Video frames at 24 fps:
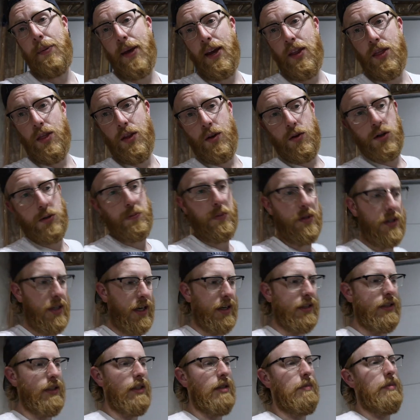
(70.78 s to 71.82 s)
up getting those
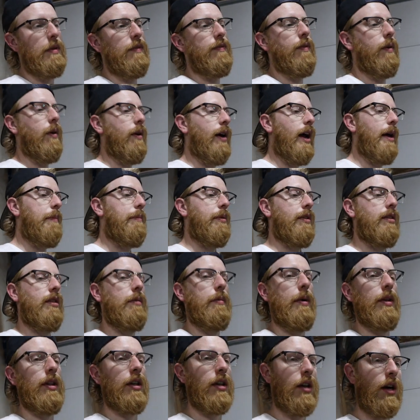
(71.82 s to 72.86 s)
protected before I put them
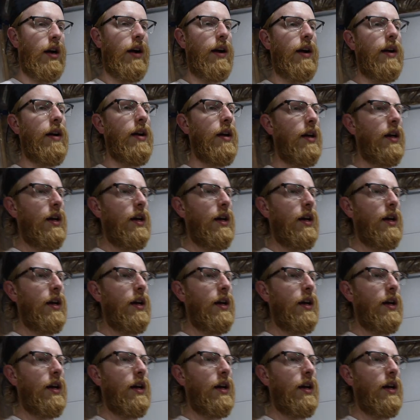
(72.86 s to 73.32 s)
on the car